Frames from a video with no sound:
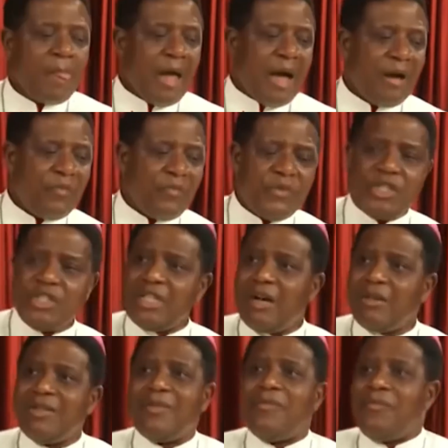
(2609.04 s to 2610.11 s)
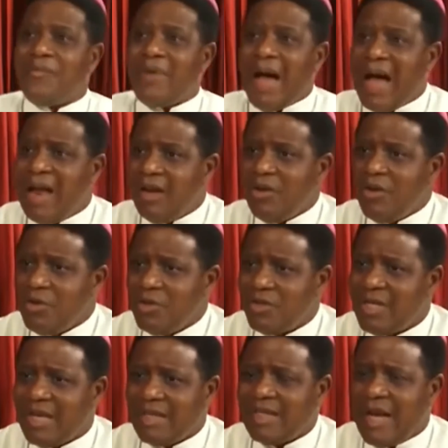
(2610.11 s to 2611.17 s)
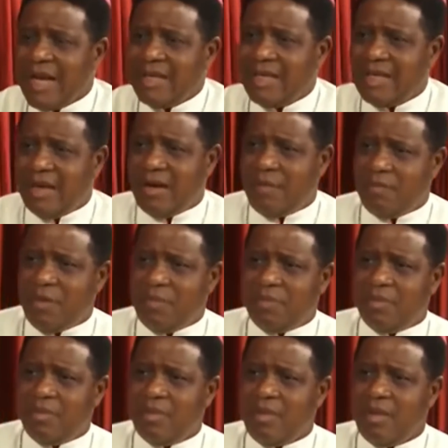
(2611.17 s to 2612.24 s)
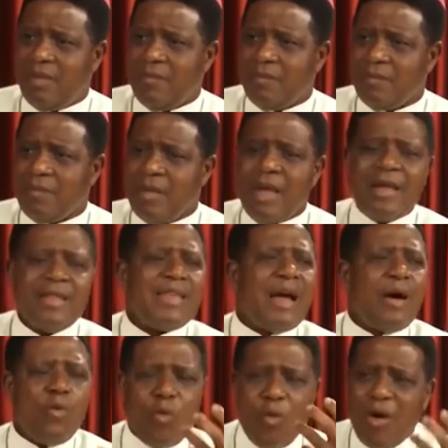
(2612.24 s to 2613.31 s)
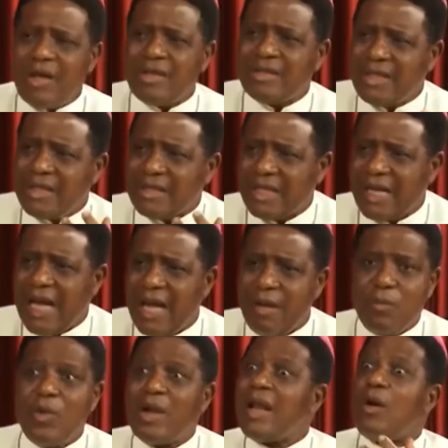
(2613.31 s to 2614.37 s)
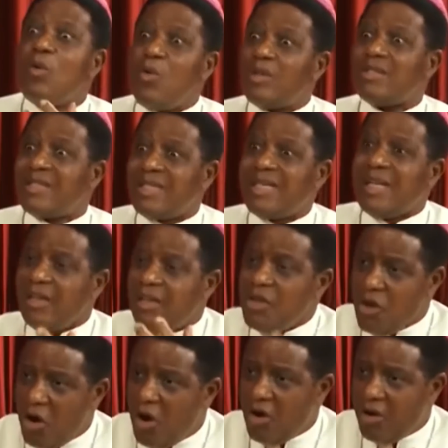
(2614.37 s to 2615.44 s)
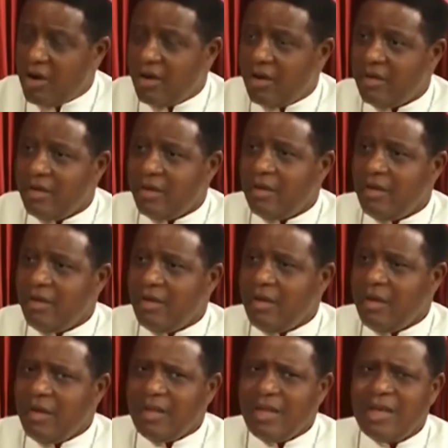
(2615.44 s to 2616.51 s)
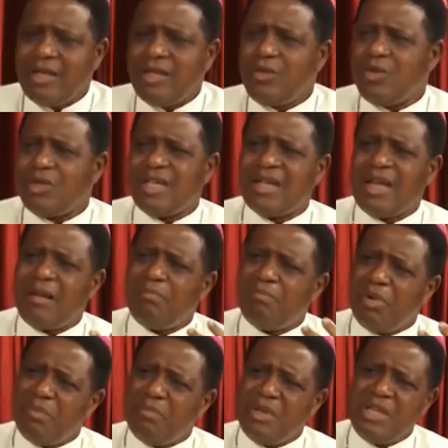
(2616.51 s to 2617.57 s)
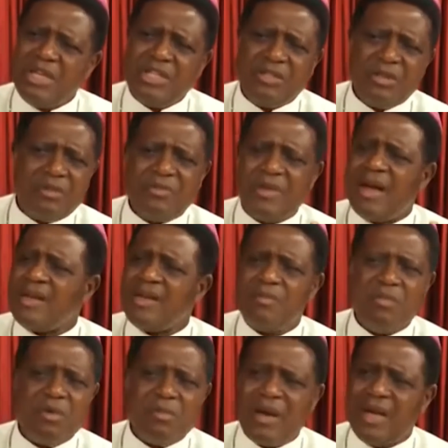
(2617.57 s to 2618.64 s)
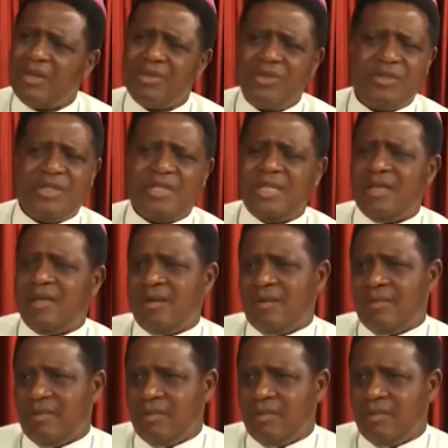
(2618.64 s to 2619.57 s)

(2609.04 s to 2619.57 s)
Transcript: and fish out the values that mm -hmm. guided our people. Yes. There was a time when I was still young that it was an abomination for an Igbo man to steal.